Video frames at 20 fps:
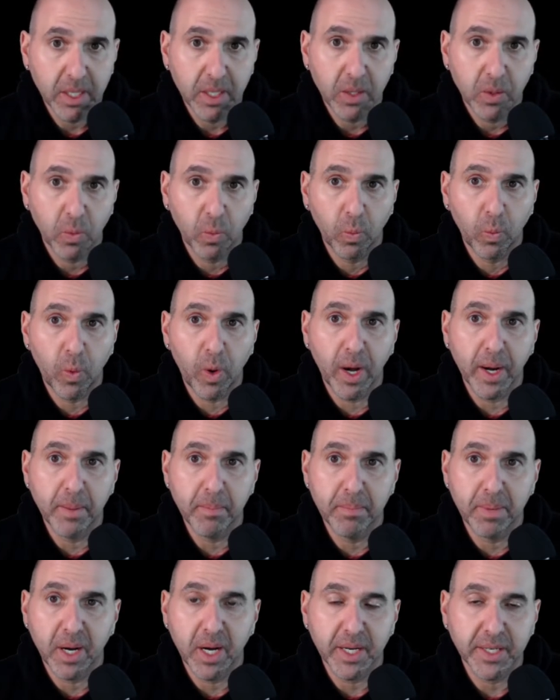one
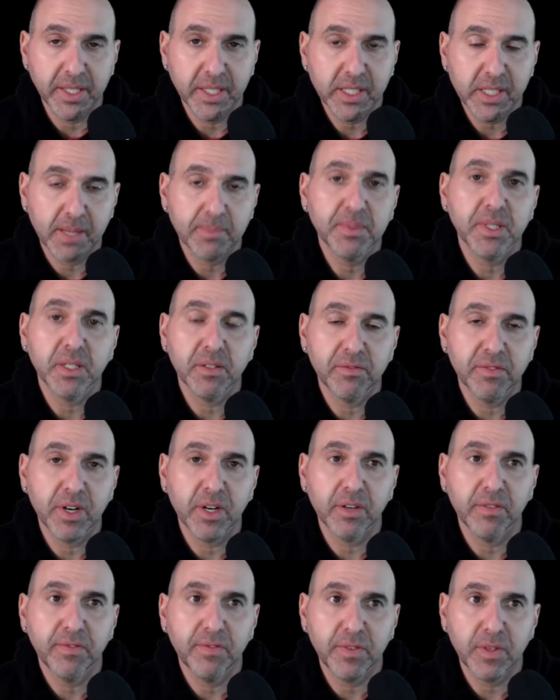bond, except in a very
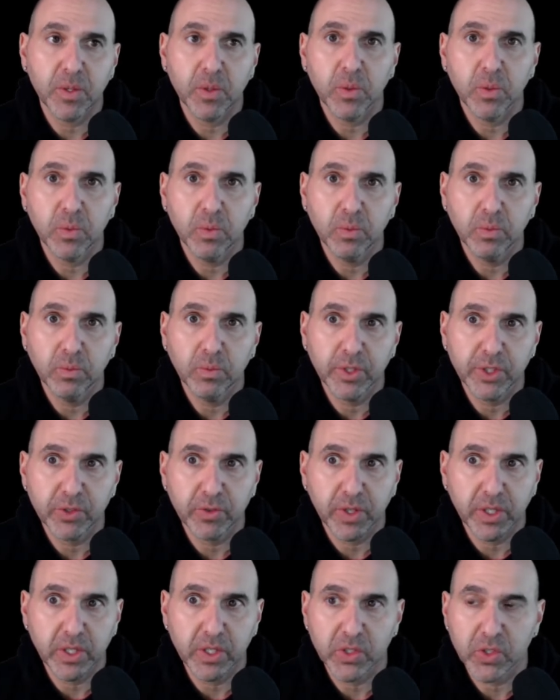few
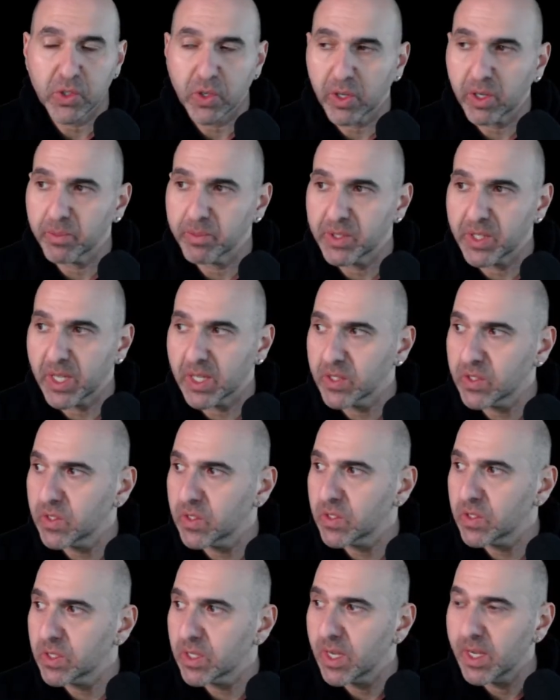restricted circumstances.